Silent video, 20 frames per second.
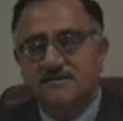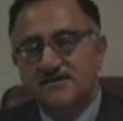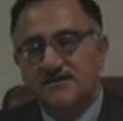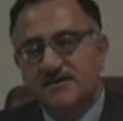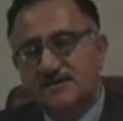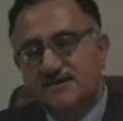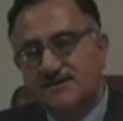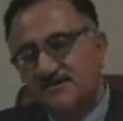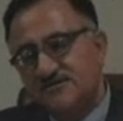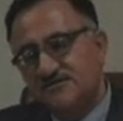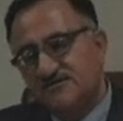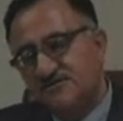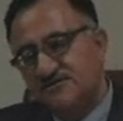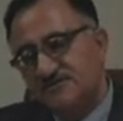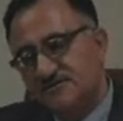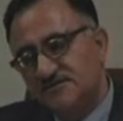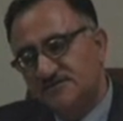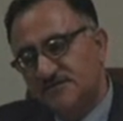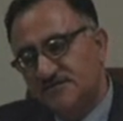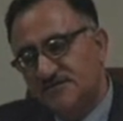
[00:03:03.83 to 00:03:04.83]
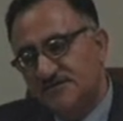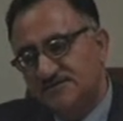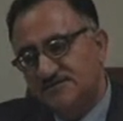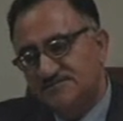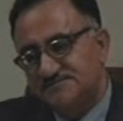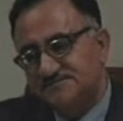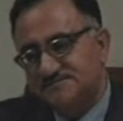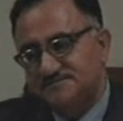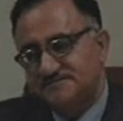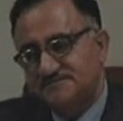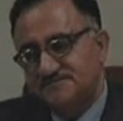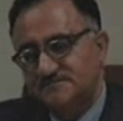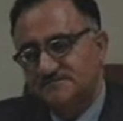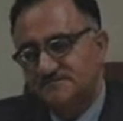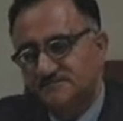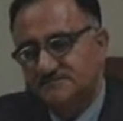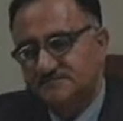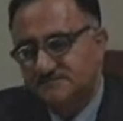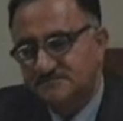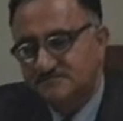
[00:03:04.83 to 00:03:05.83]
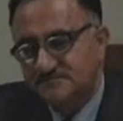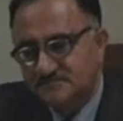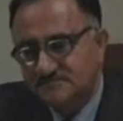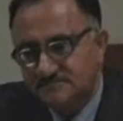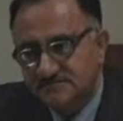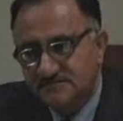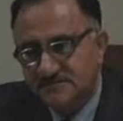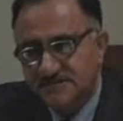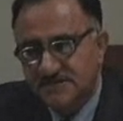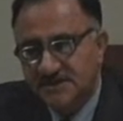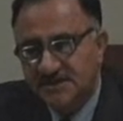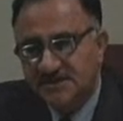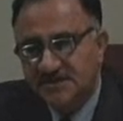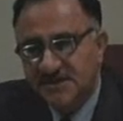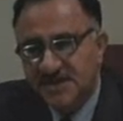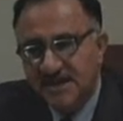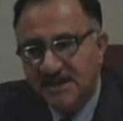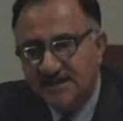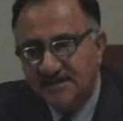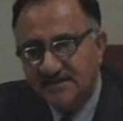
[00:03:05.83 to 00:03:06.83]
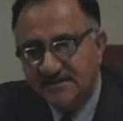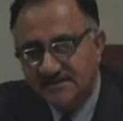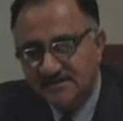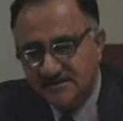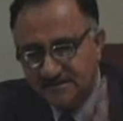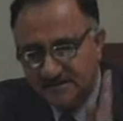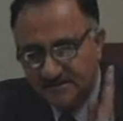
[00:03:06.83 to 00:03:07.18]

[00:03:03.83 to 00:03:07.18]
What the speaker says: You know, the trend